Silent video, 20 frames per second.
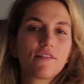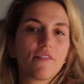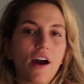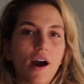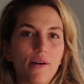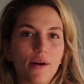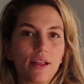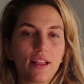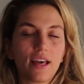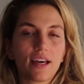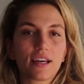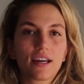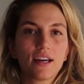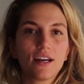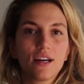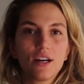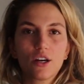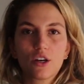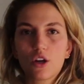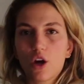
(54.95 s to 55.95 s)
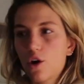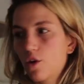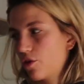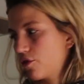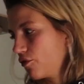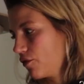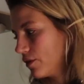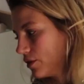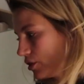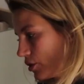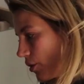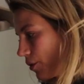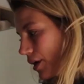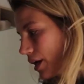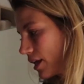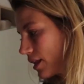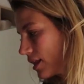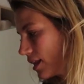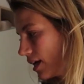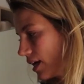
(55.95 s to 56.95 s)
of how I like go through and
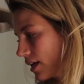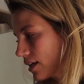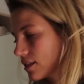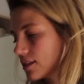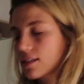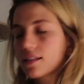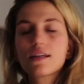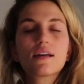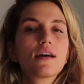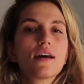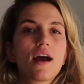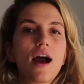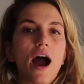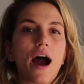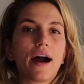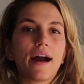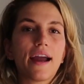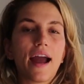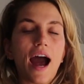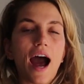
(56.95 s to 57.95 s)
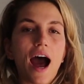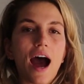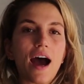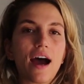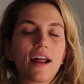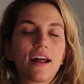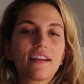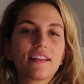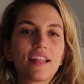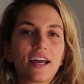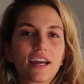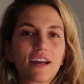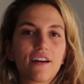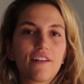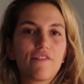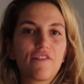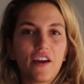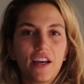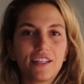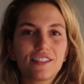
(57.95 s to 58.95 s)
donate things. I had like
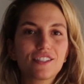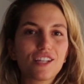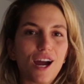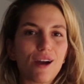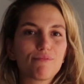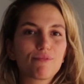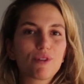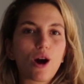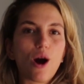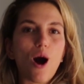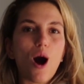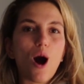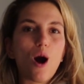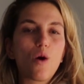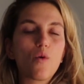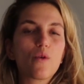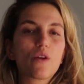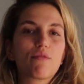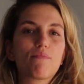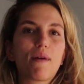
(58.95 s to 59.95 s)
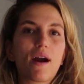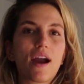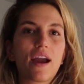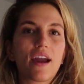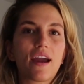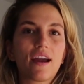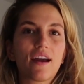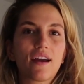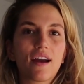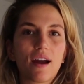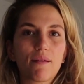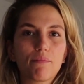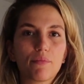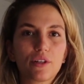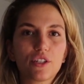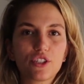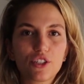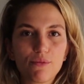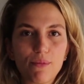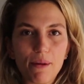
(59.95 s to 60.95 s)
a FaceTime call with I'm
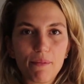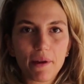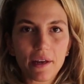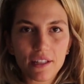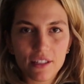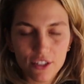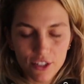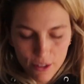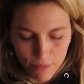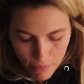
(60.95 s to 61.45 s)
pretty sure my pants are